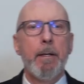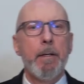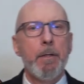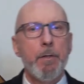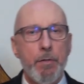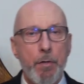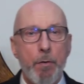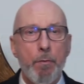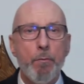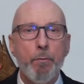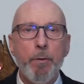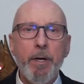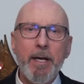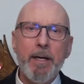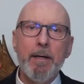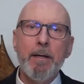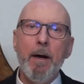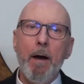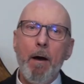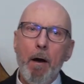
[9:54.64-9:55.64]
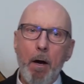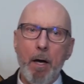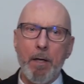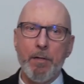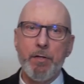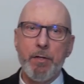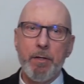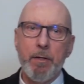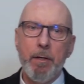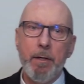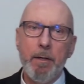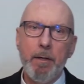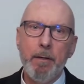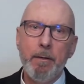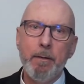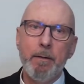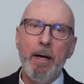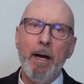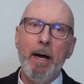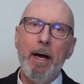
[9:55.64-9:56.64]
So we can ask,
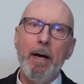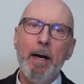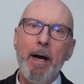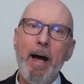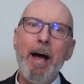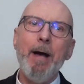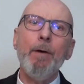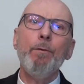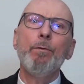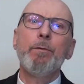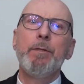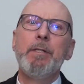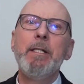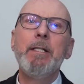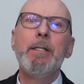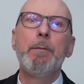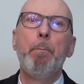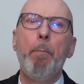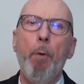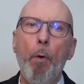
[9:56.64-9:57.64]
how did